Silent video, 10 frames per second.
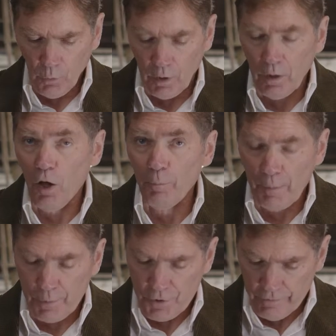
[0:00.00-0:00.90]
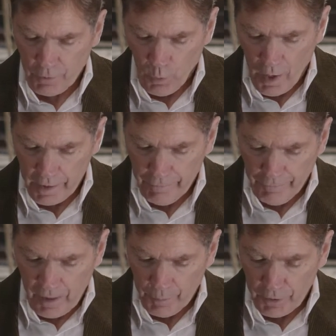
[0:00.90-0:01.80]
While all members of the Walk of
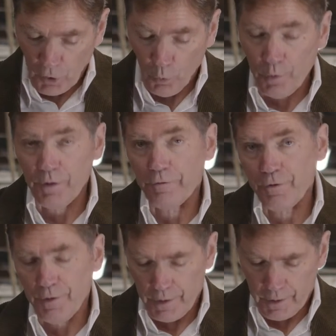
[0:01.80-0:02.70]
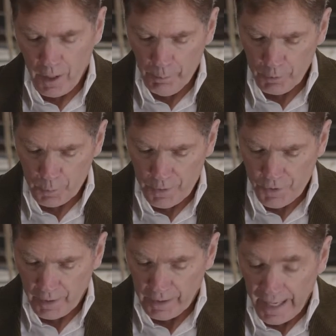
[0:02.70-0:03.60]
Fame are noteworthy for their accomplishments
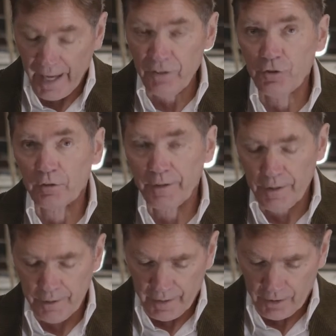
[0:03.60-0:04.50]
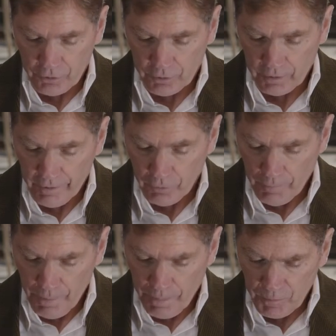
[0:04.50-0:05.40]
on a national, international
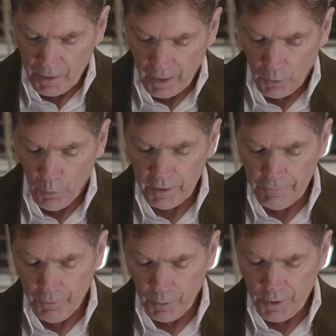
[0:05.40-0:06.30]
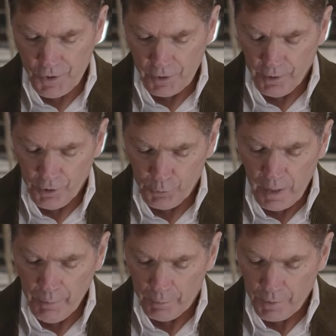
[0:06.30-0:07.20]
level, I want to focus on
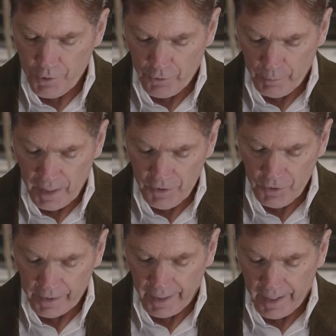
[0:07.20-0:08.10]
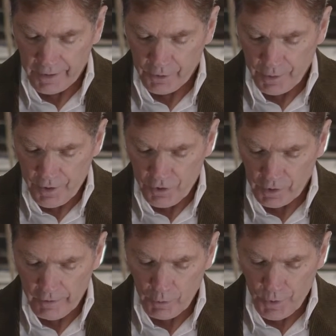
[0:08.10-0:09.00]
3 members from each of the categories to
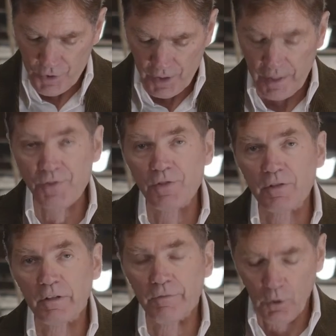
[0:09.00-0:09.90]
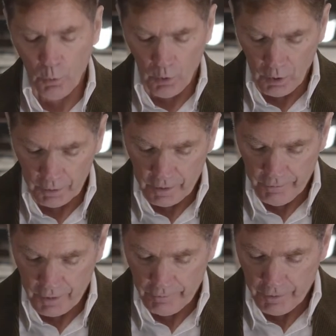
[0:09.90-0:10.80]
give you a sense of the quality of
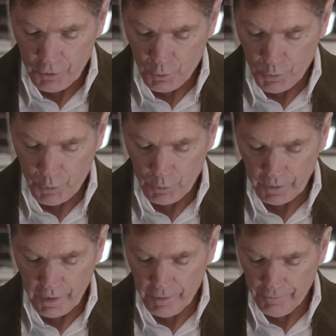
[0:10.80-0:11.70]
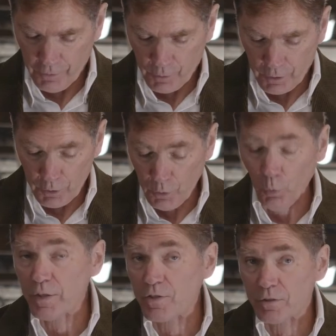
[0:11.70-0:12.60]
individuals who live or who
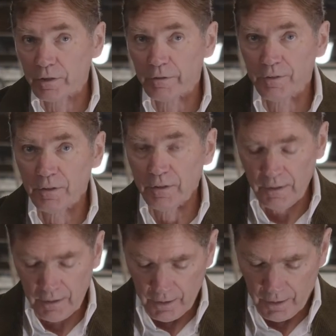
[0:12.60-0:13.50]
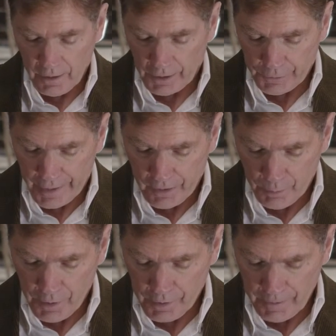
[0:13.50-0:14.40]
once lived in our great
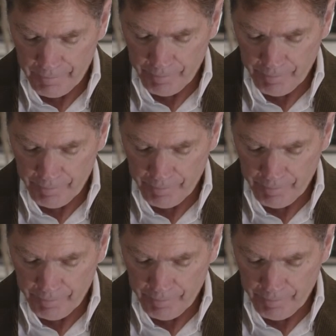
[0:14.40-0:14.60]
community.